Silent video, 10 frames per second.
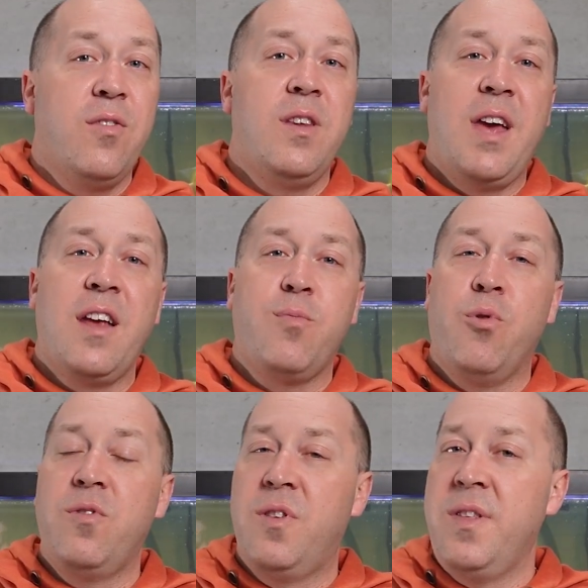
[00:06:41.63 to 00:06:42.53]
the
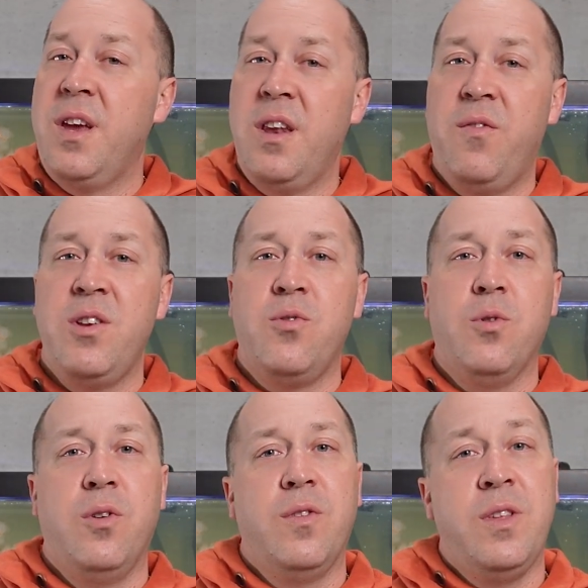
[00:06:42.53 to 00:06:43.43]
dashboards to the
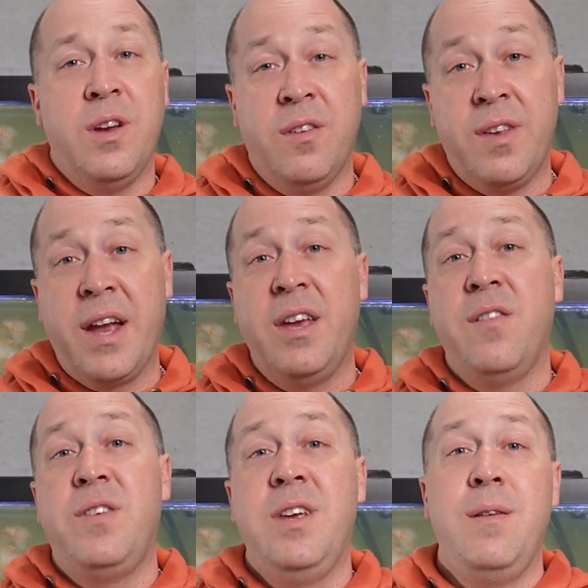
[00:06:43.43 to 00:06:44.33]
individual, the
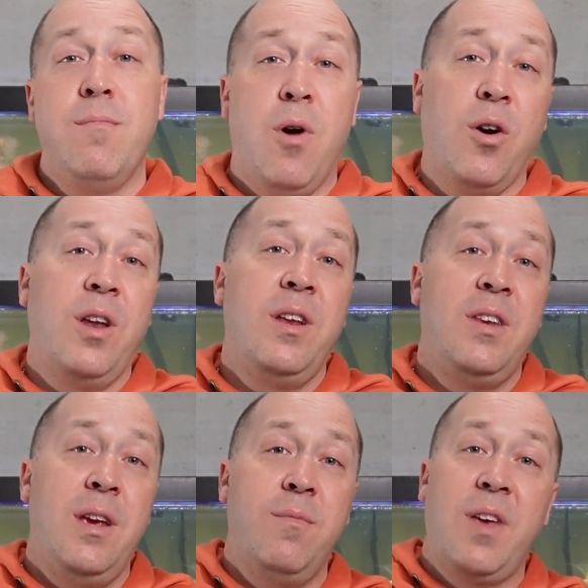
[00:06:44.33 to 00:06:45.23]
executive team, marketing
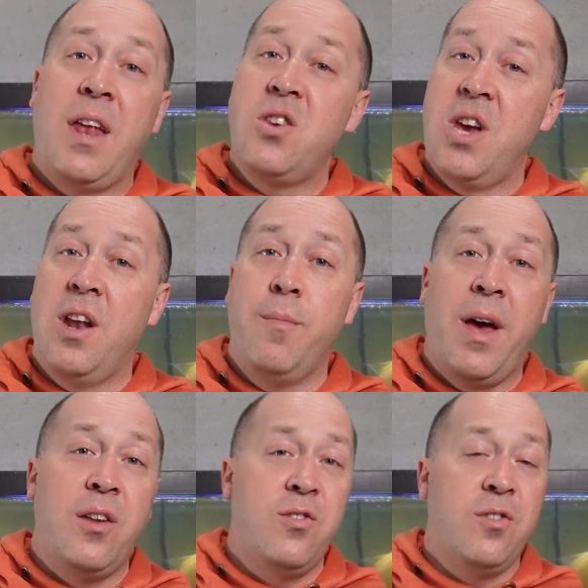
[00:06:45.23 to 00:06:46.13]
teams, and channel
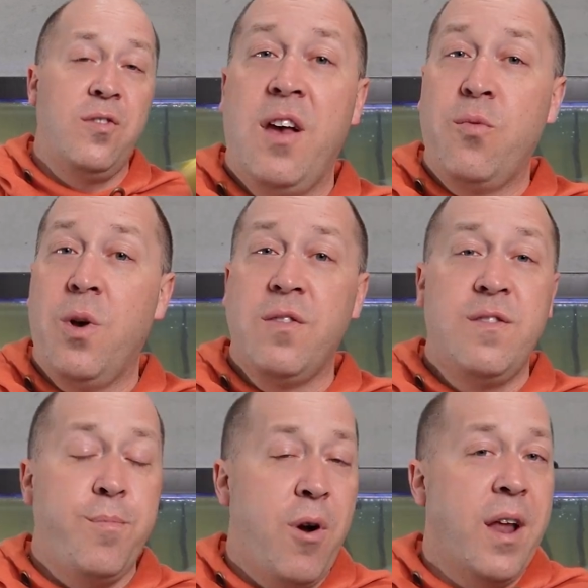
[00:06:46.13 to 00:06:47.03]
managers, as well as
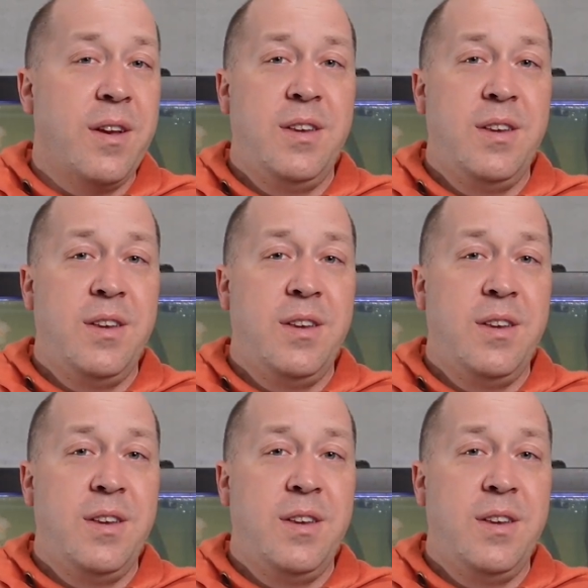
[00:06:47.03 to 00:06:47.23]
the product